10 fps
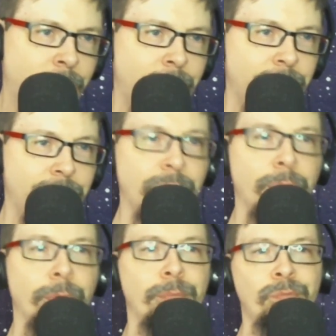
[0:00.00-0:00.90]

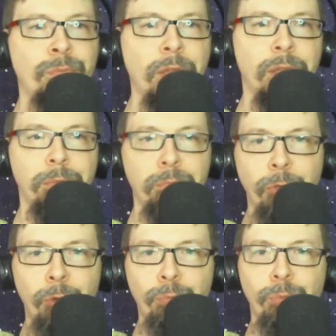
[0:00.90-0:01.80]
So,
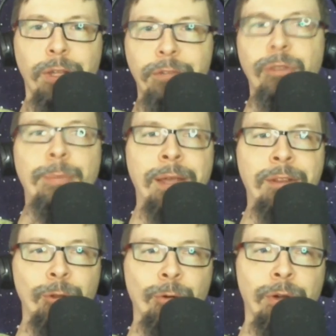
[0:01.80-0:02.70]
you love The
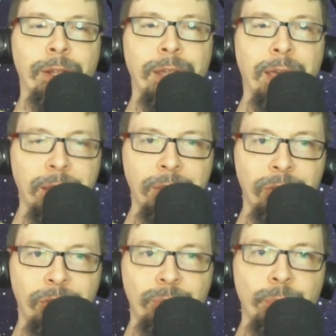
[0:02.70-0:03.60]
Mandalorian and the
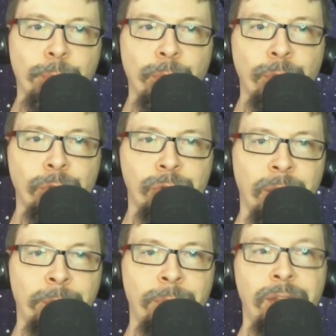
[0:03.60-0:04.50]
Super Bowl
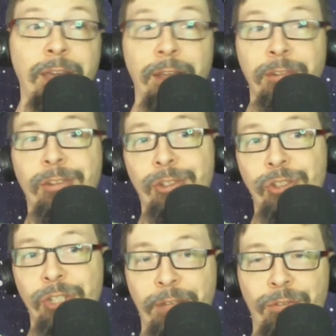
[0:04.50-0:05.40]
champion Kansas City
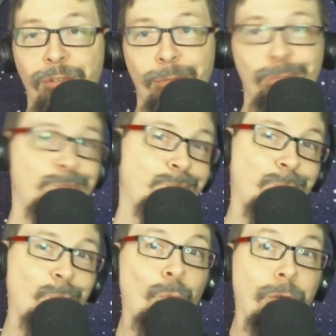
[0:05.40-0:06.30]
Chiefs.
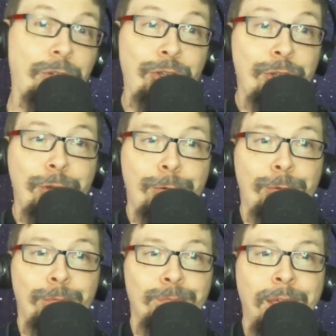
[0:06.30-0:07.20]
What do?
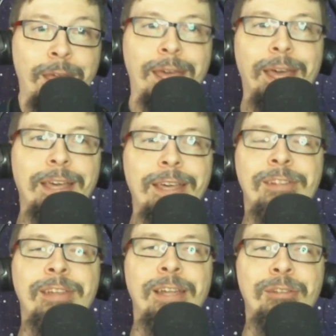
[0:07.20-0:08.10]
Get a
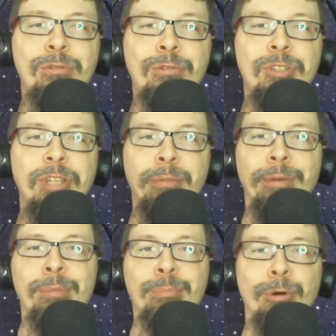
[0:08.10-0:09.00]
tattoo
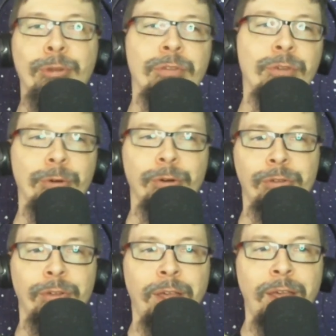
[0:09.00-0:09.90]
celebrating both, of
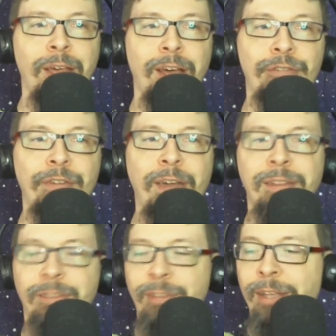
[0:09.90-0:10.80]
course. A
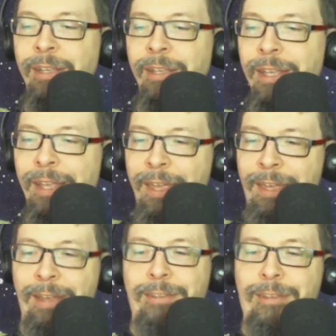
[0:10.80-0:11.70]
fan decided to get
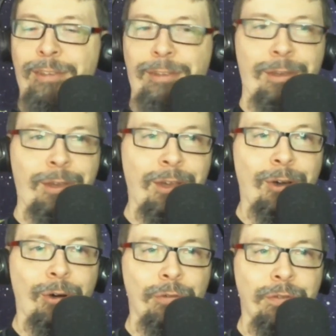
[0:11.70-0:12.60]
inked
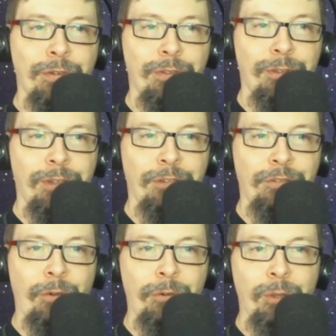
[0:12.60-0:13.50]
over
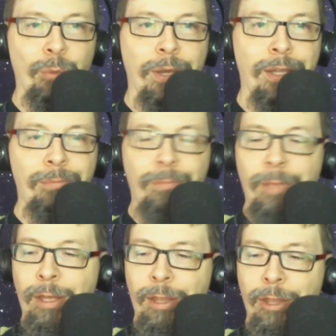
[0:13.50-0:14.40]
following the win.
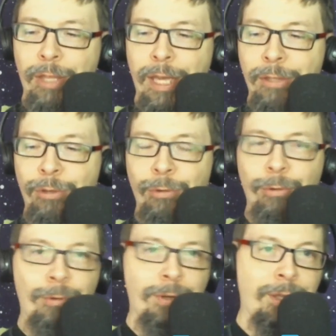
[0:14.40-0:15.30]
The tattoo